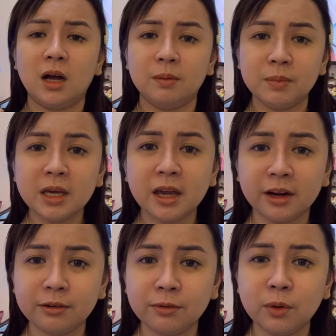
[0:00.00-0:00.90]
be
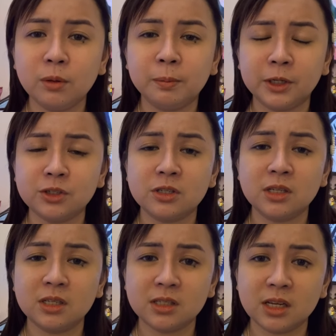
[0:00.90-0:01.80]
careful
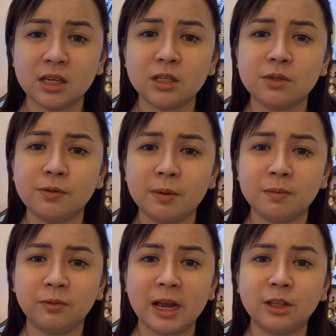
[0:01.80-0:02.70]
purchasing tickets
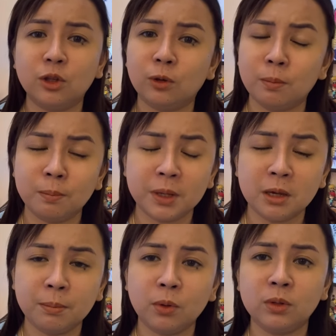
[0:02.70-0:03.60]
from random
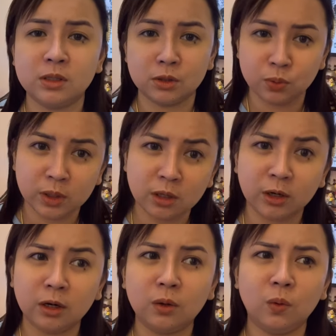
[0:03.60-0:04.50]
people in
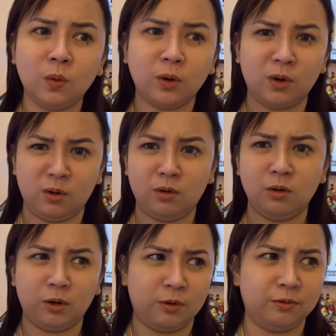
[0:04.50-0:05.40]
Twitter
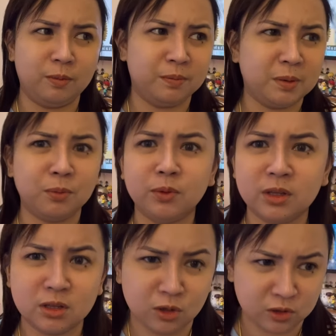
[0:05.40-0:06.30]
or from people
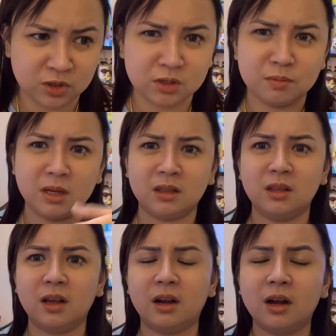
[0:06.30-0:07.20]
that you just met
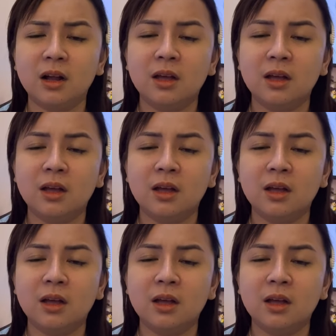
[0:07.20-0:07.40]
there.